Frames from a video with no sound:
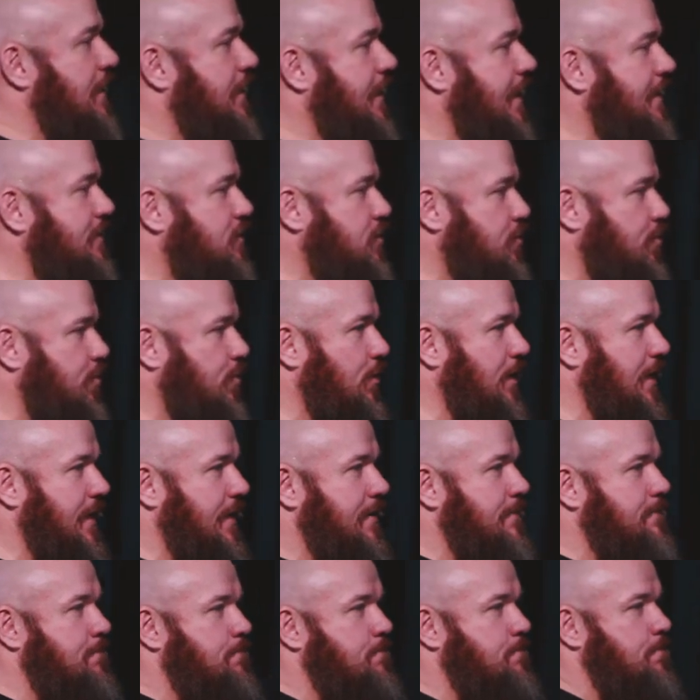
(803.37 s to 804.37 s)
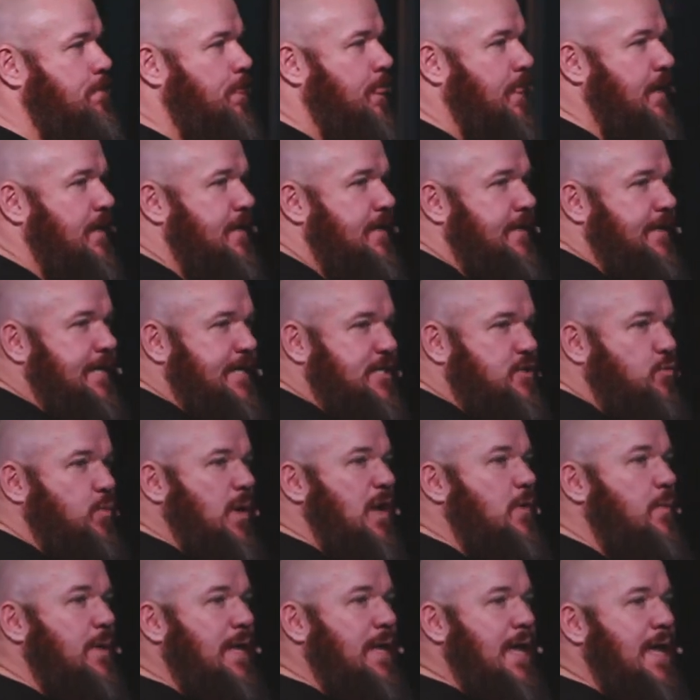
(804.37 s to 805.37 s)
they're going to pray.
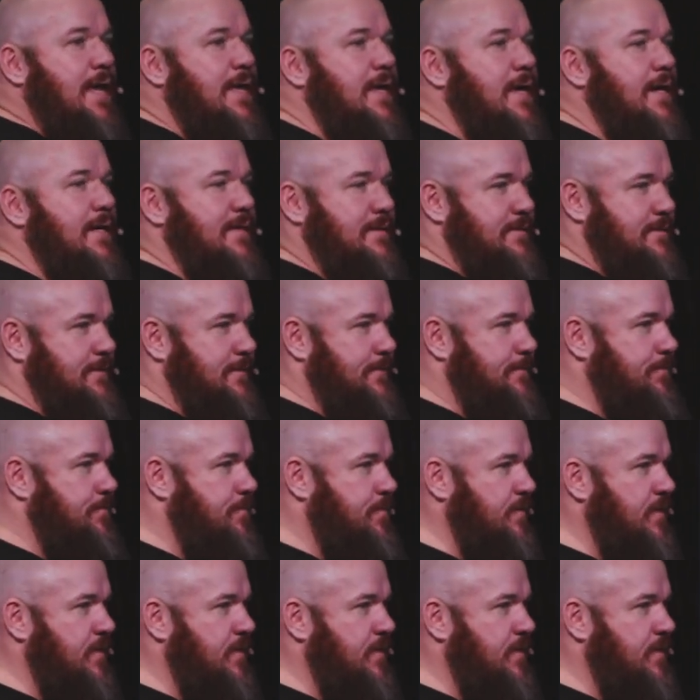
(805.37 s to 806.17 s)
It's where we hang out.